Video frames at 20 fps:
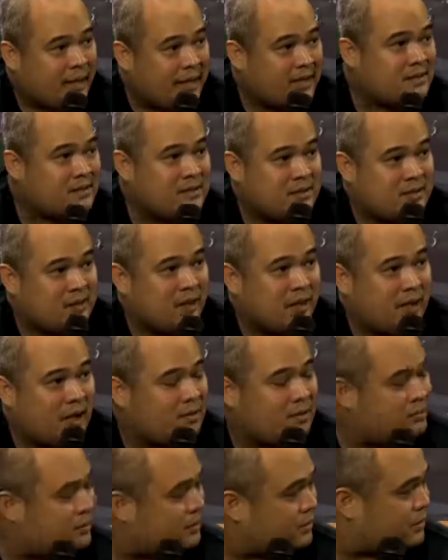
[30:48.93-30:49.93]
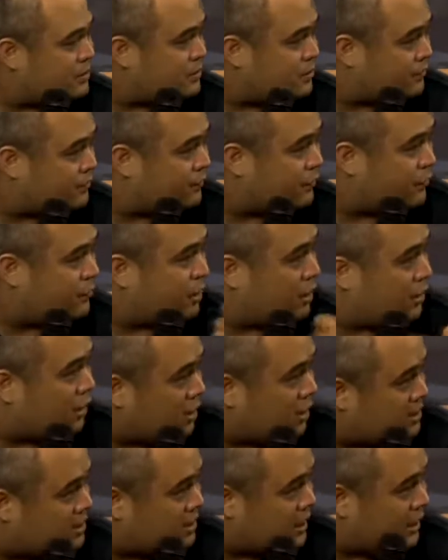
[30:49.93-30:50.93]
Quezon City councilors to vote on
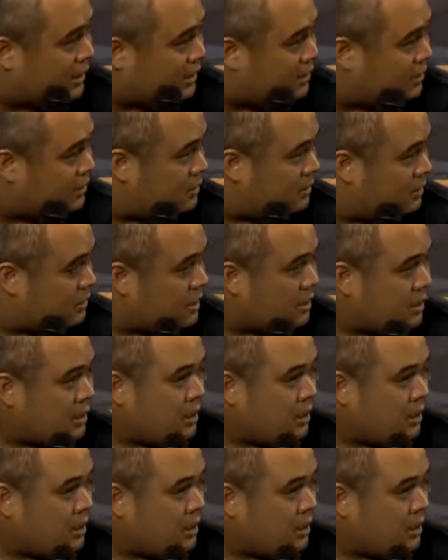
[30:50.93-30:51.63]
our side. Mm-hmm.